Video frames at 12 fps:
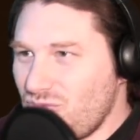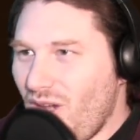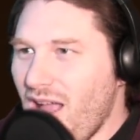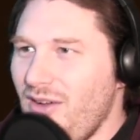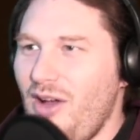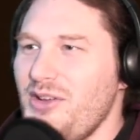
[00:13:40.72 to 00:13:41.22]

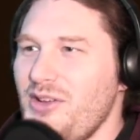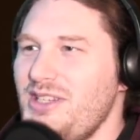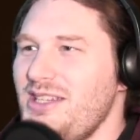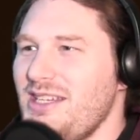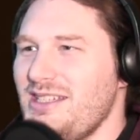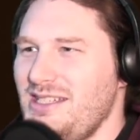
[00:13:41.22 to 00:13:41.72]
I've always
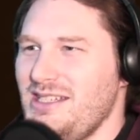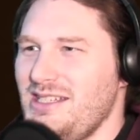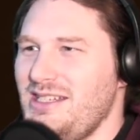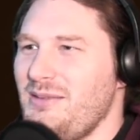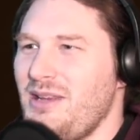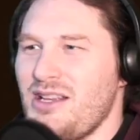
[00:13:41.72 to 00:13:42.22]
said that she's
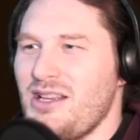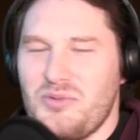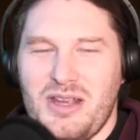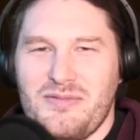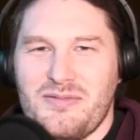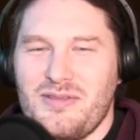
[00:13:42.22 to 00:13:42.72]
Jebediah's
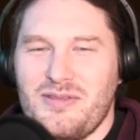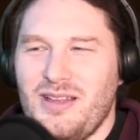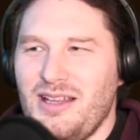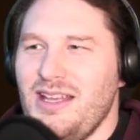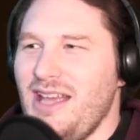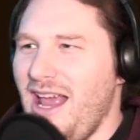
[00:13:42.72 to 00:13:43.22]
wife,
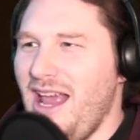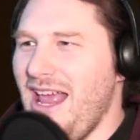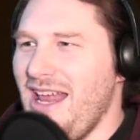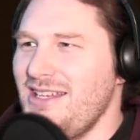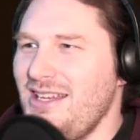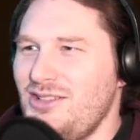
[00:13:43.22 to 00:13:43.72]

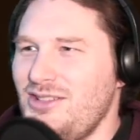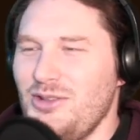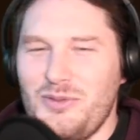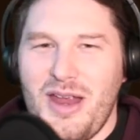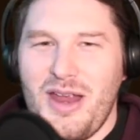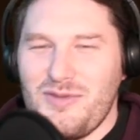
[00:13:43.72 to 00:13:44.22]
and it's only
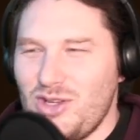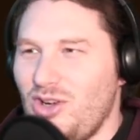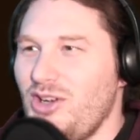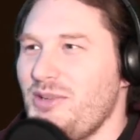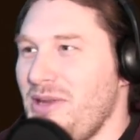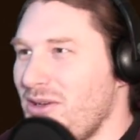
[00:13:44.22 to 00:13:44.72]
right for
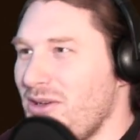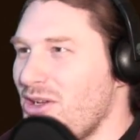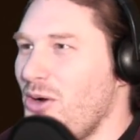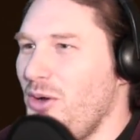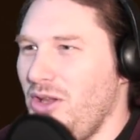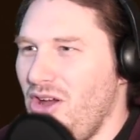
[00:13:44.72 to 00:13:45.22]
her to be able to
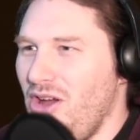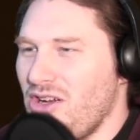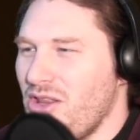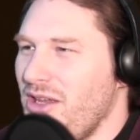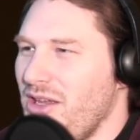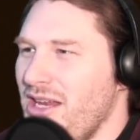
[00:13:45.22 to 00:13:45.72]
go
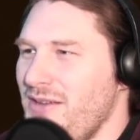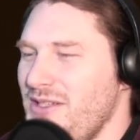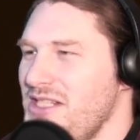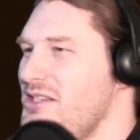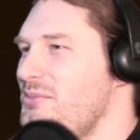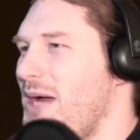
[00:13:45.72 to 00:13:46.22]
along. And if
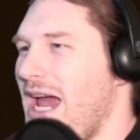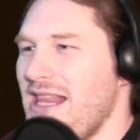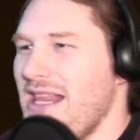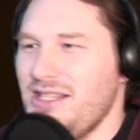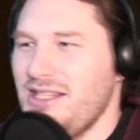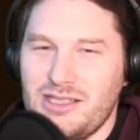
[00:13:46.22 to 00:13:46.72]
she's a
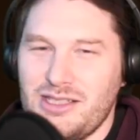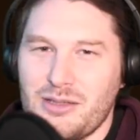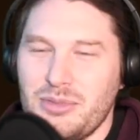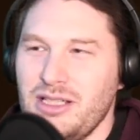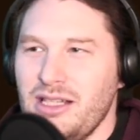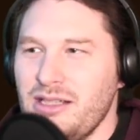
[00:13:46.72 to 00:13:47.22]
pilot, she's
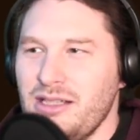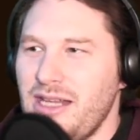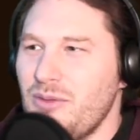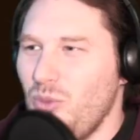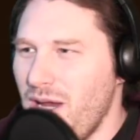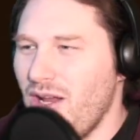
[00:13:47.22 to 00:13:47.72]
completely
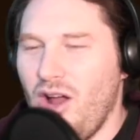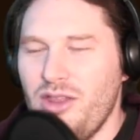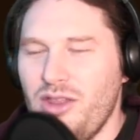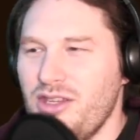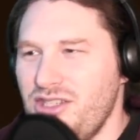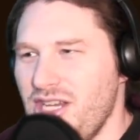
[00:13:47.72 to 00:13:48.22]
dead weight
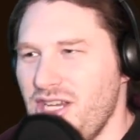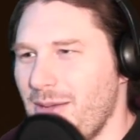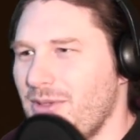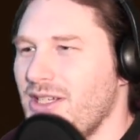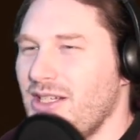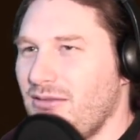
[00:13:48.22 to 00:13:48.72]
on the
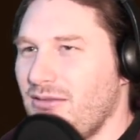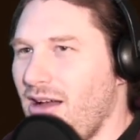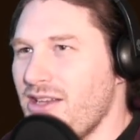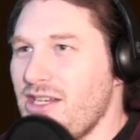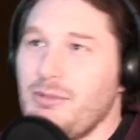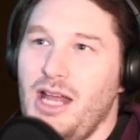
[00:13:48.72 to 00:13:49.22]
ship. While
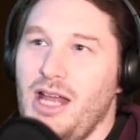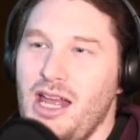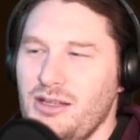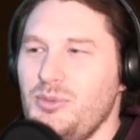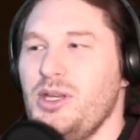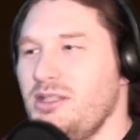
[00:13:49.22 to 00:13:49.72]

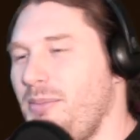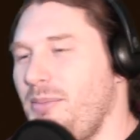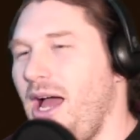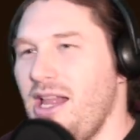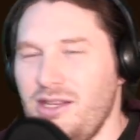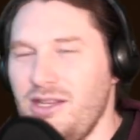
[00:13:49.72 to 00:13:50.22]
Jebediah, being the
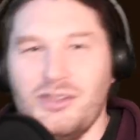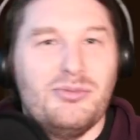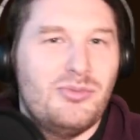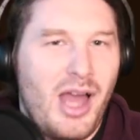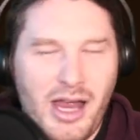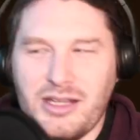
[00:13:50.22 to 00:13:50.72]
pilot,
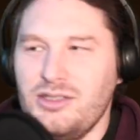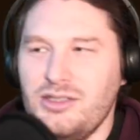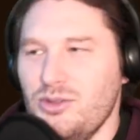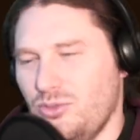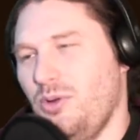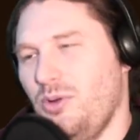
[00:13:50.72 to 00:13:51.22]
I could
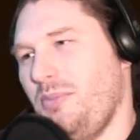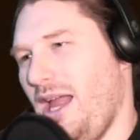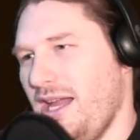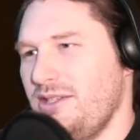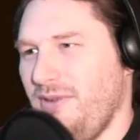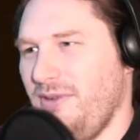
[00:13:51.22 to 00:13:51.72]
use one
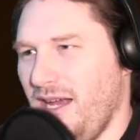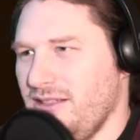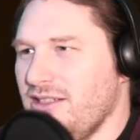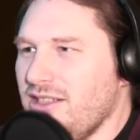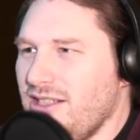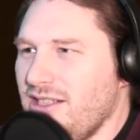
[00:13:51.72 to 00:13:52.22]
pilot. It's fine.
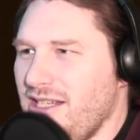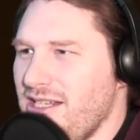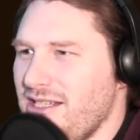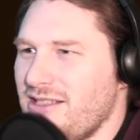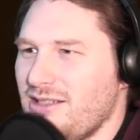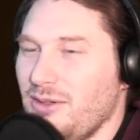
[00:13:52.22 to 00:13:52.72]
He
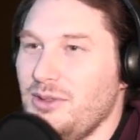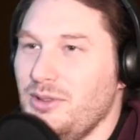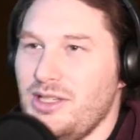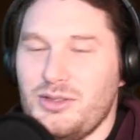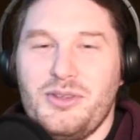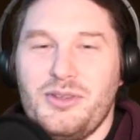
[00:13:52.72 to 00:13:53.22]
gets to go.
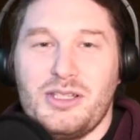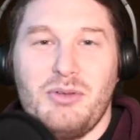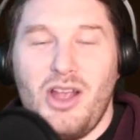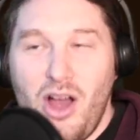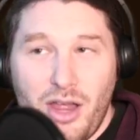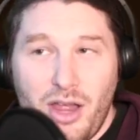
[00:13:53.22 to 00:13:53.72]
So this way,
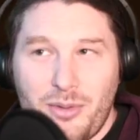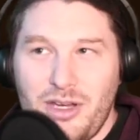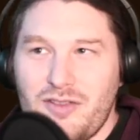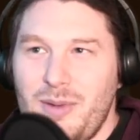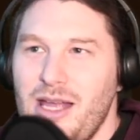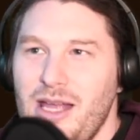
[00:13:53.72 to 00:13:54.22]
all 3
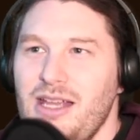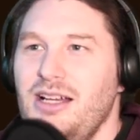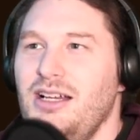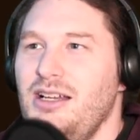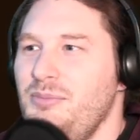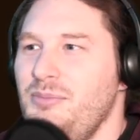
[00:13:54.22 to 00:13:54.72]
of
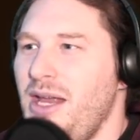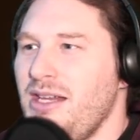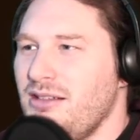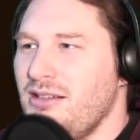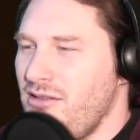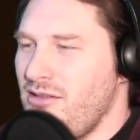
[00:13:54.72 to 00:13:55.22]
my
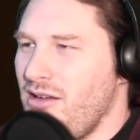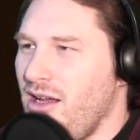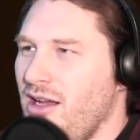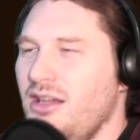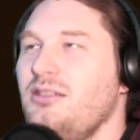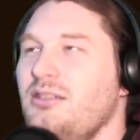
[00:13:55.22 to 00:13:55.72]
main,
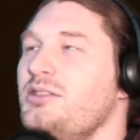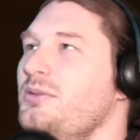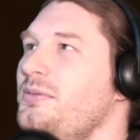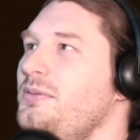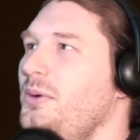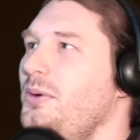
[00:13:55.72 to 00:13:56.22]
was it
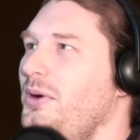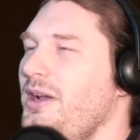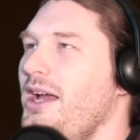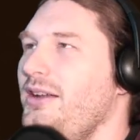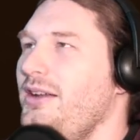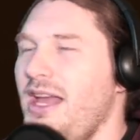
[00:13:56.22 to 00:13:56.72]
4
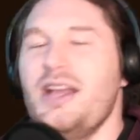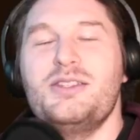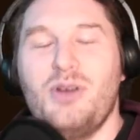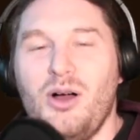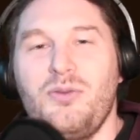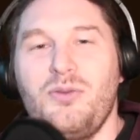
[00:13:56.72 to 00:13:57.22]
now? Yeah, it's
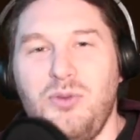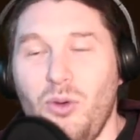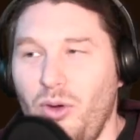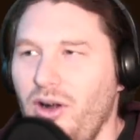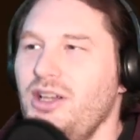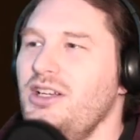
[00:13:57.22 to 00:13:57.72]
all
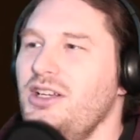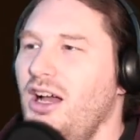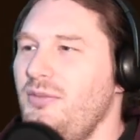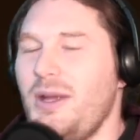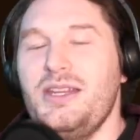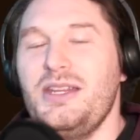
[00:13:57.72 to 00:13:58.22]
4
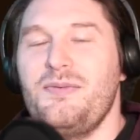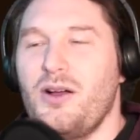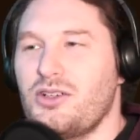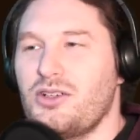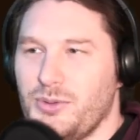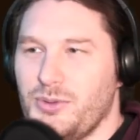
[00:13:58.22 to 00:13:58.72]
of my
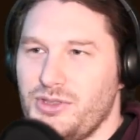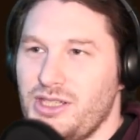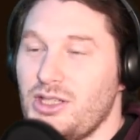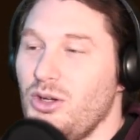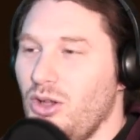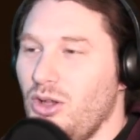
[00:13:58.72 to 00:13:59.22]
default Kerbals get
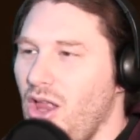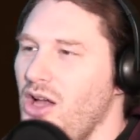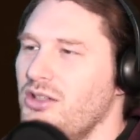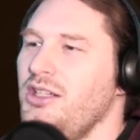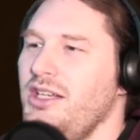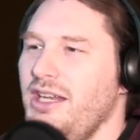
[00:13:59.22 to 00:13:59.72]
to go
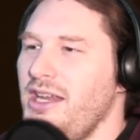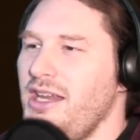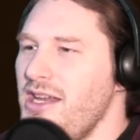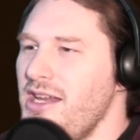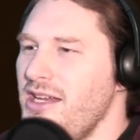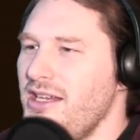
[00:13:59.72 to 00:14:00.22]
along
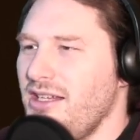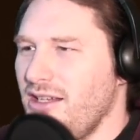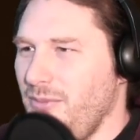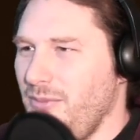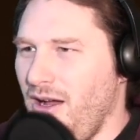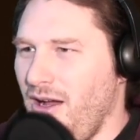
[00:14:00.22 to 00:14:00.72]

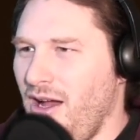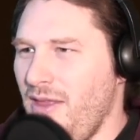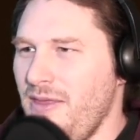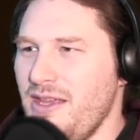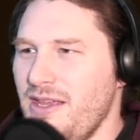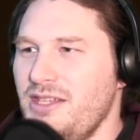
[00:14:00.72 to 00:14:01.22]

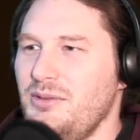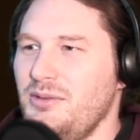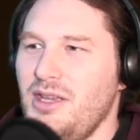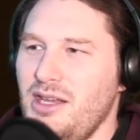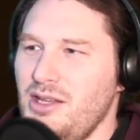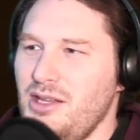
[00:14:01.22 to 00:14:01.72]
on this
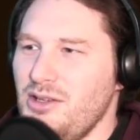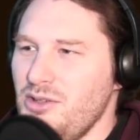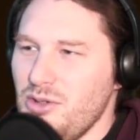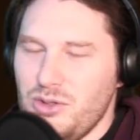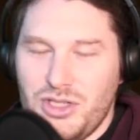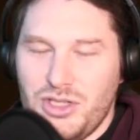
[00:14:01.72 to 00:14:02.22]

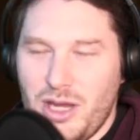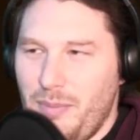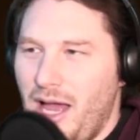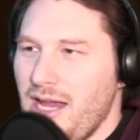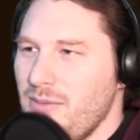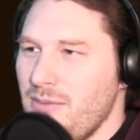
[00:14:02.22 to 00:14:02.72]
new ship
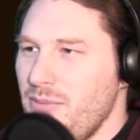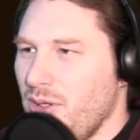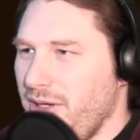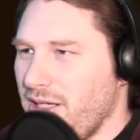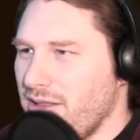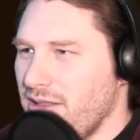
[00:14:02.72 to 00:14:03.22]
I am building.